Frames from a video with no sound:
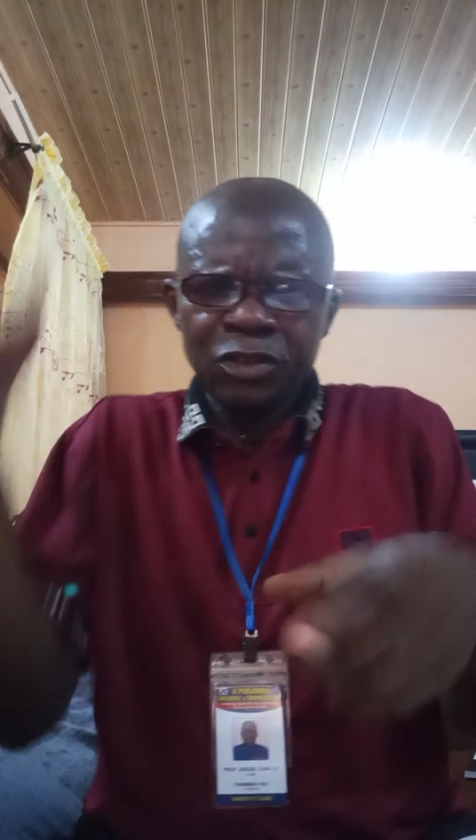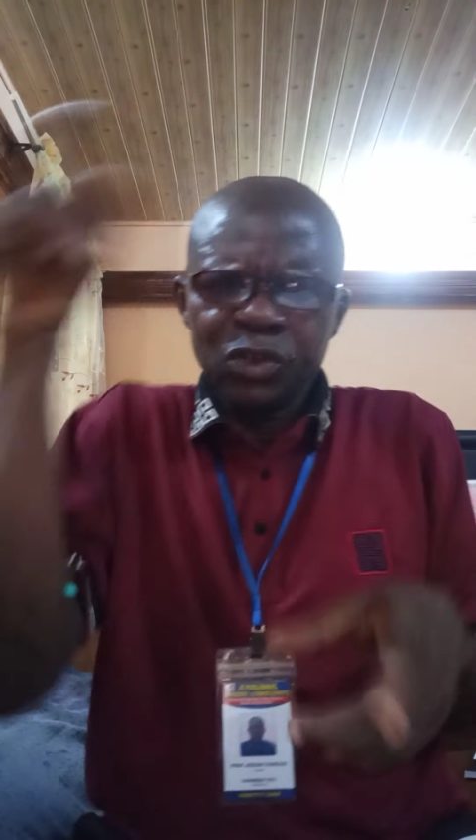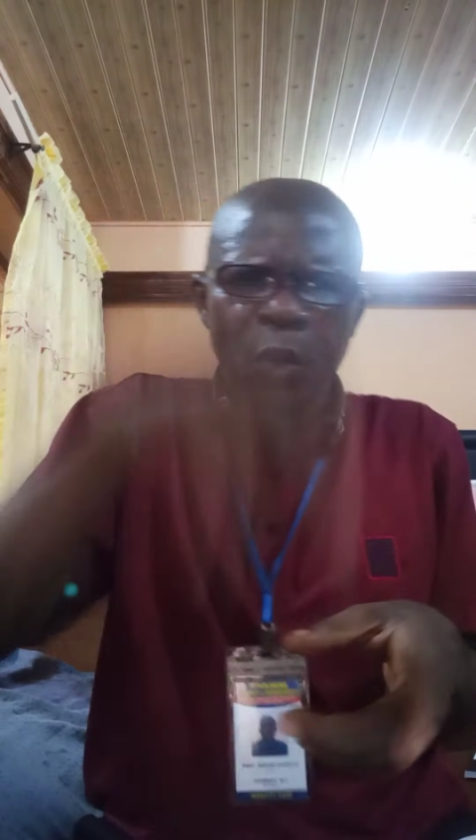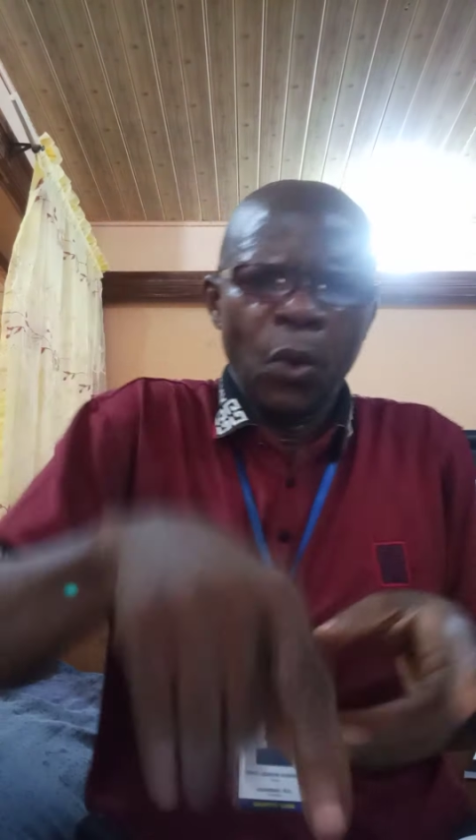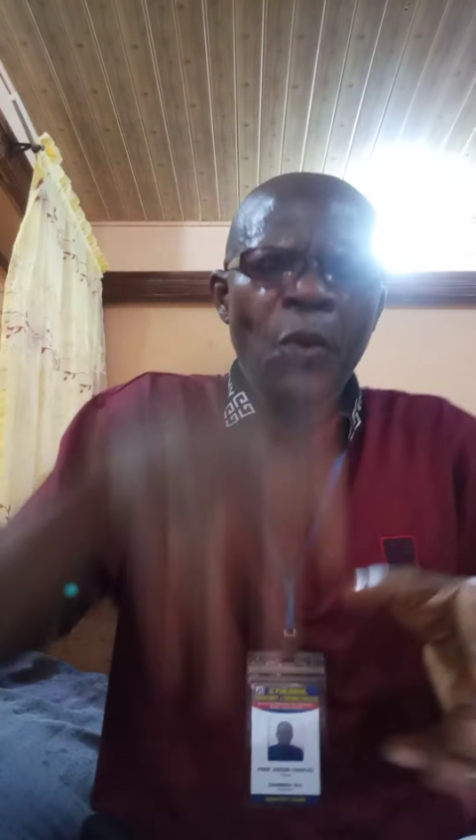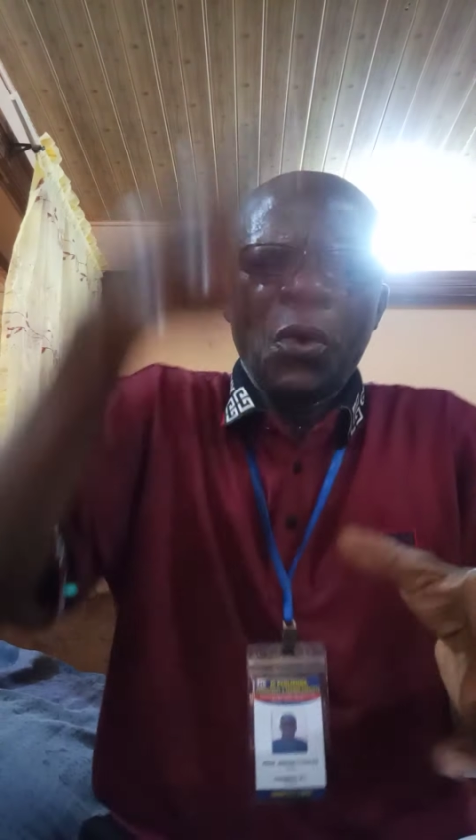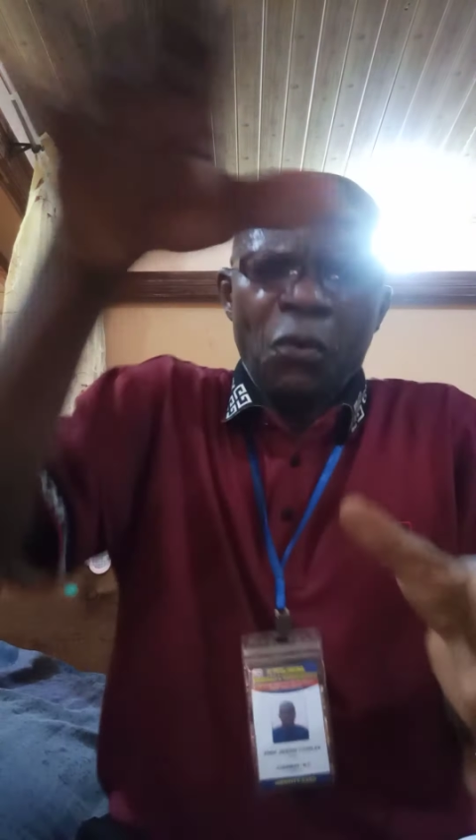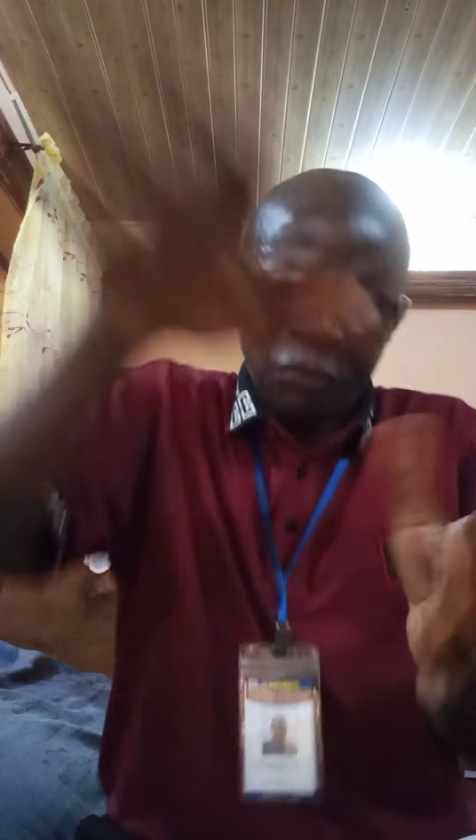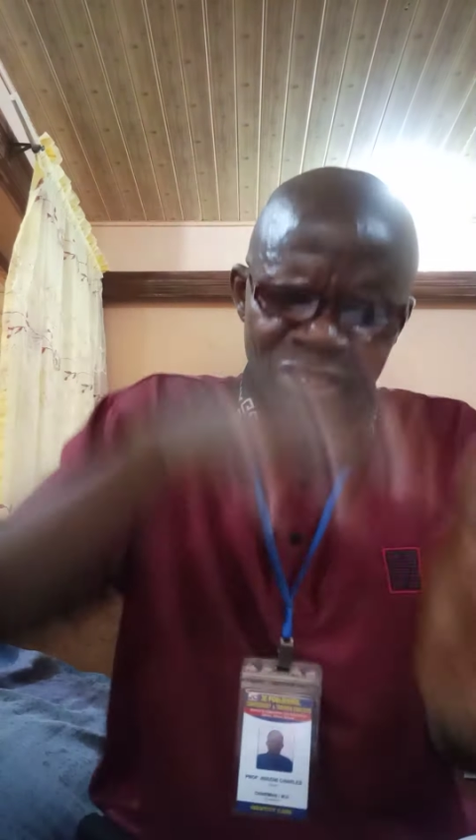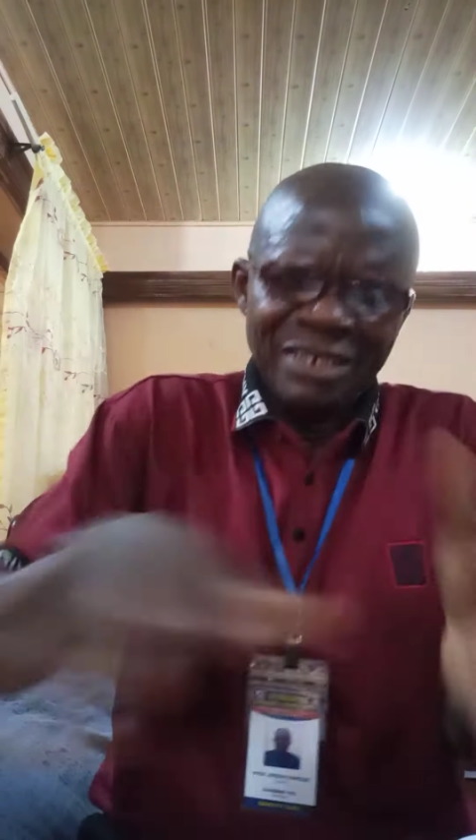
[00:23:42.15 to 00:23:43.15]
So
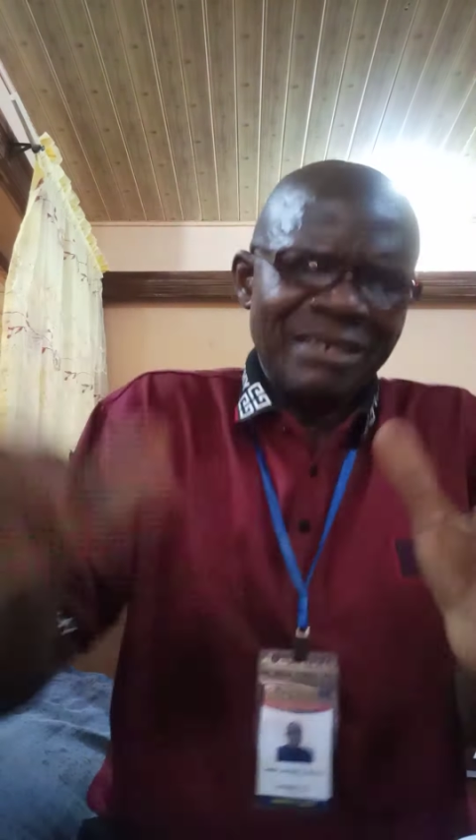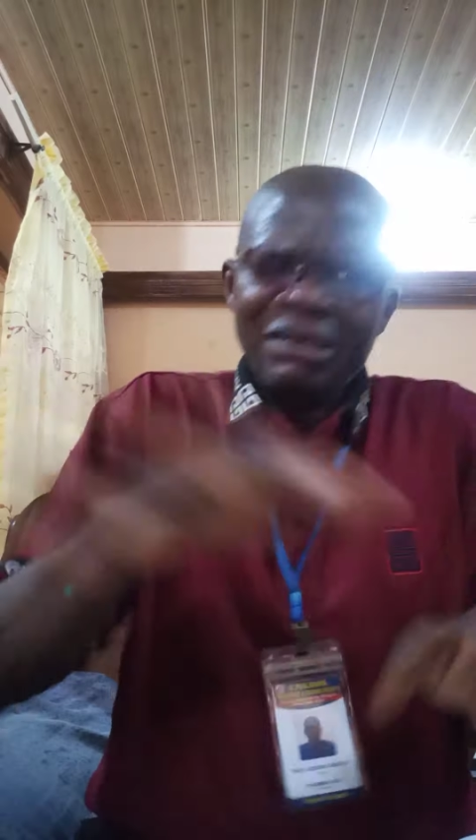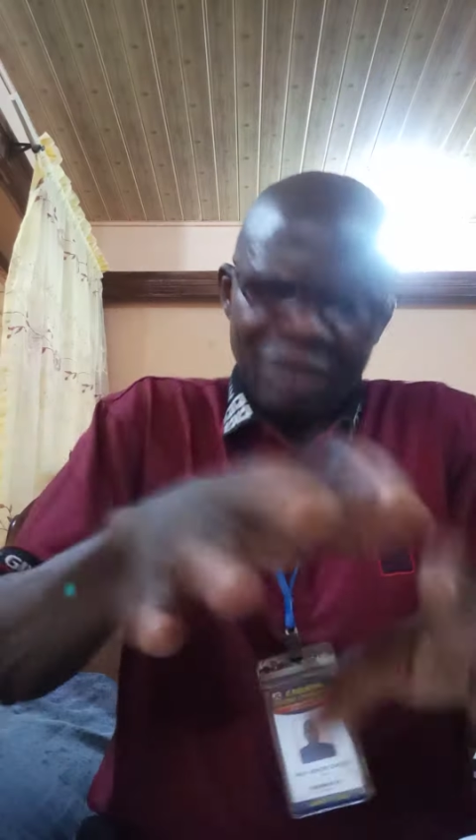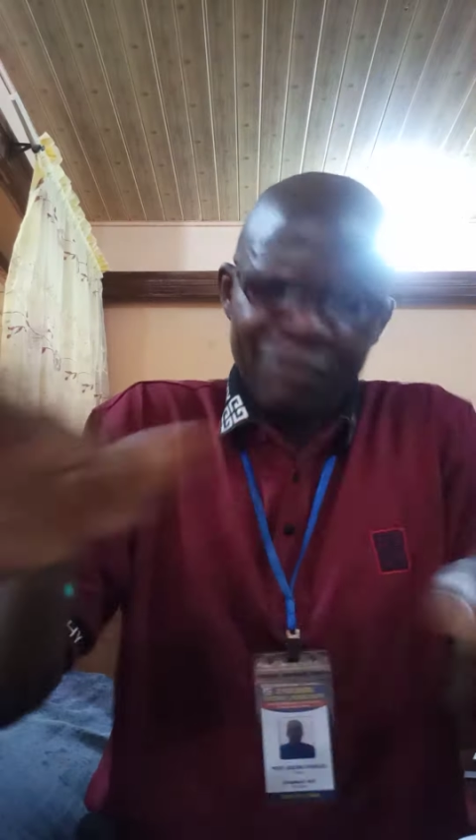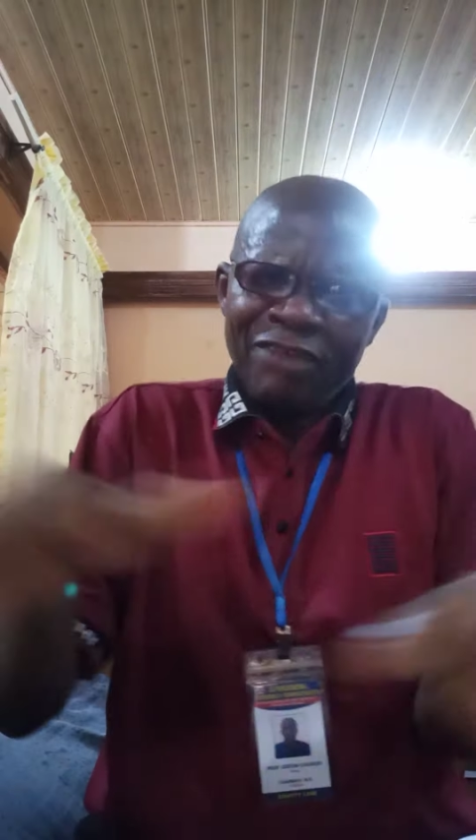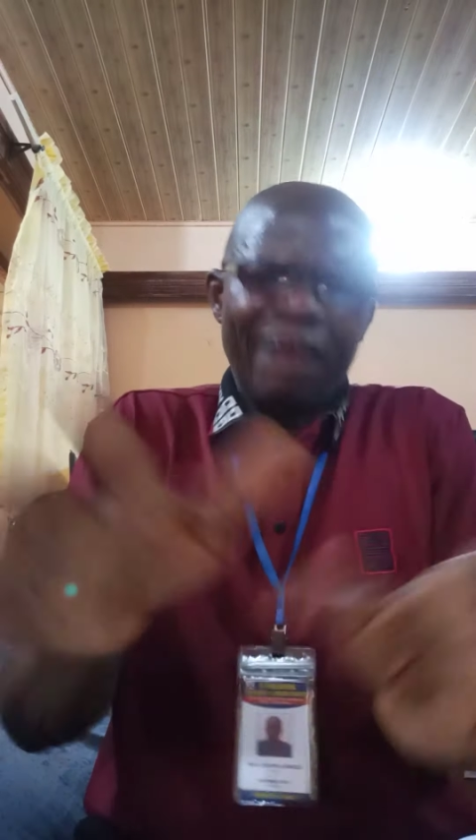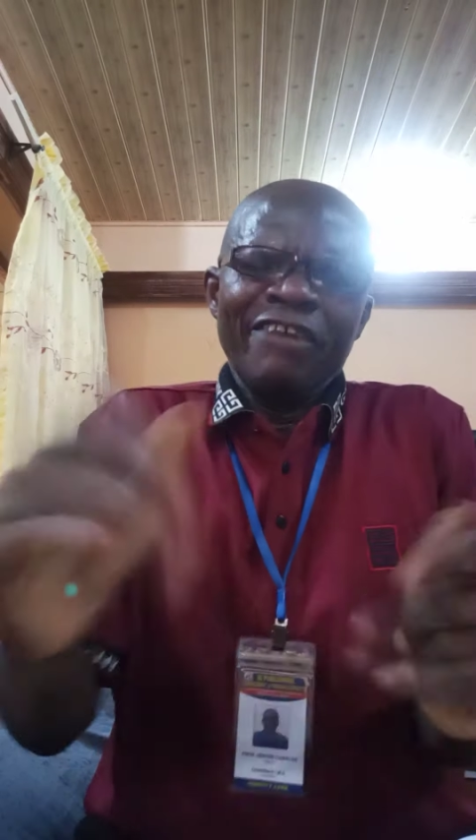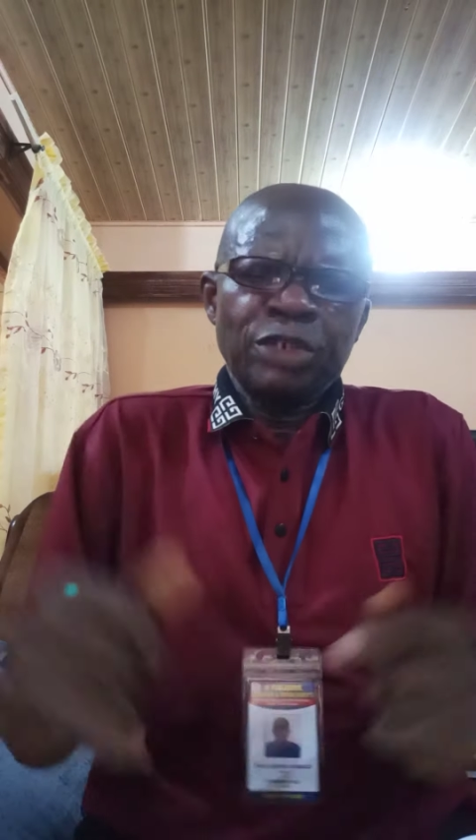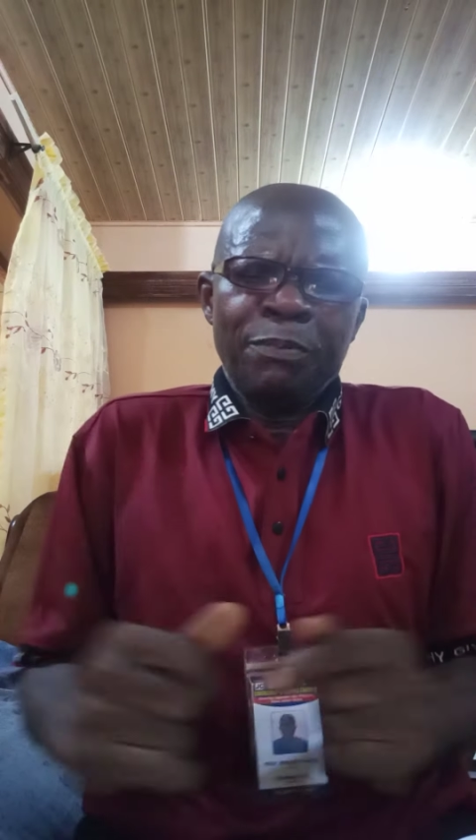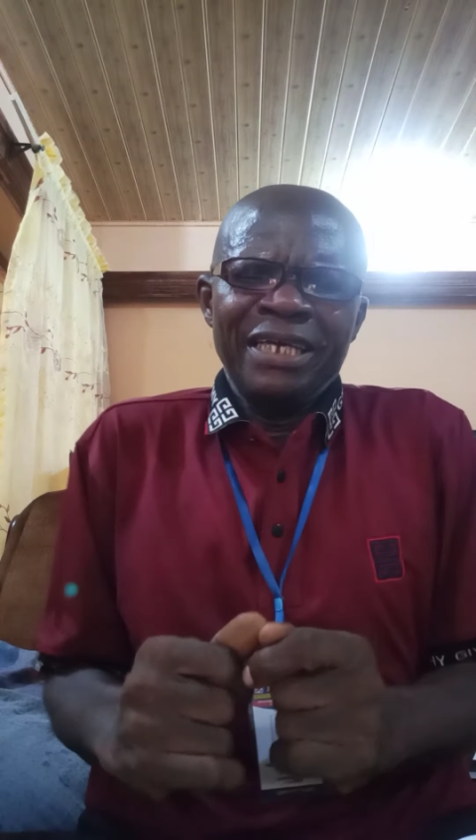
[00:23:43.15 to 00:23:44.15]
we have
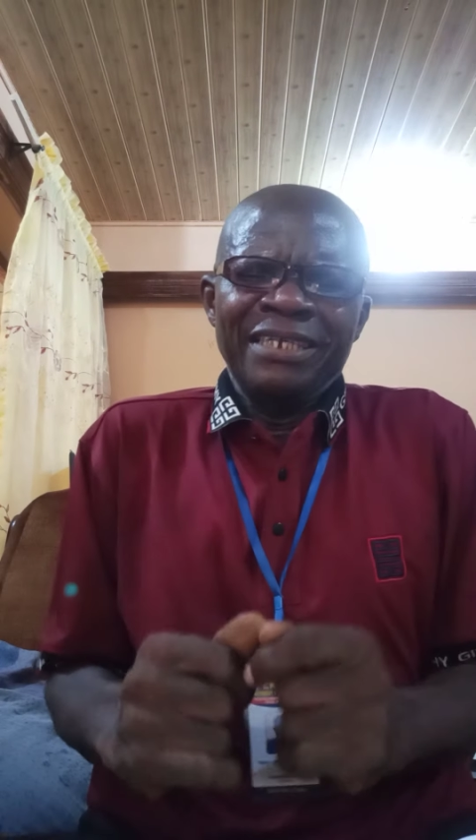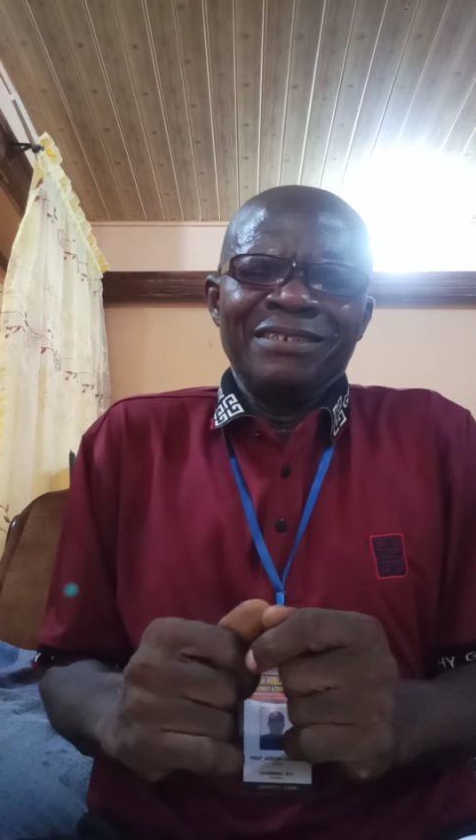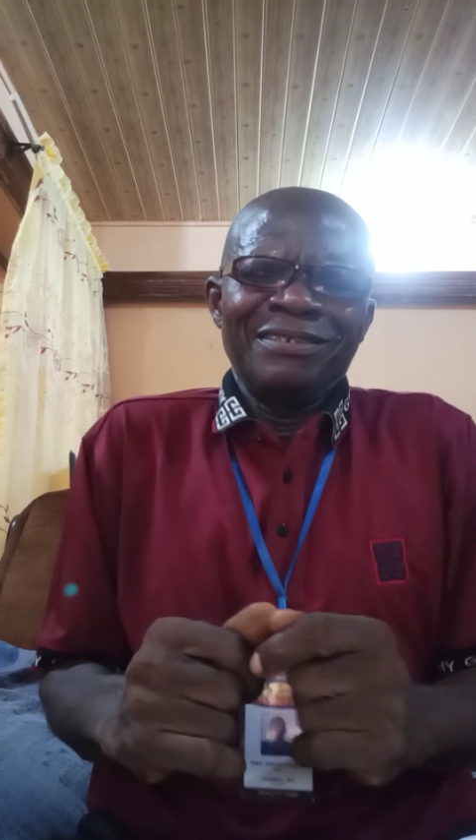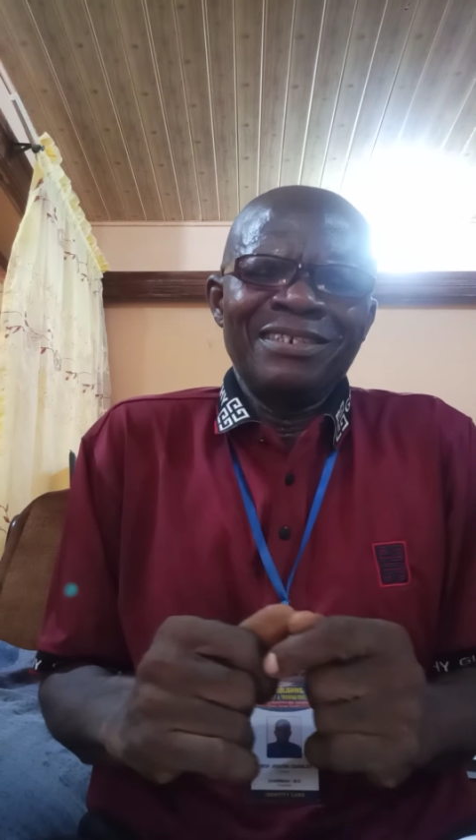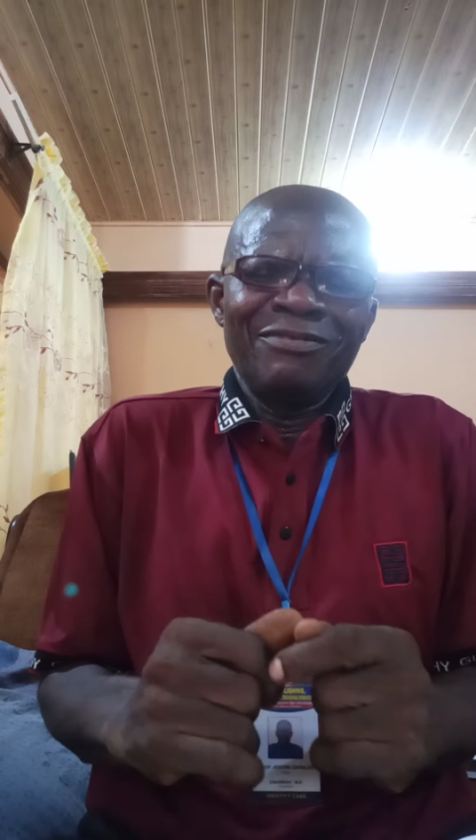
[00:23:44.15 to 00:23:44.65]
explained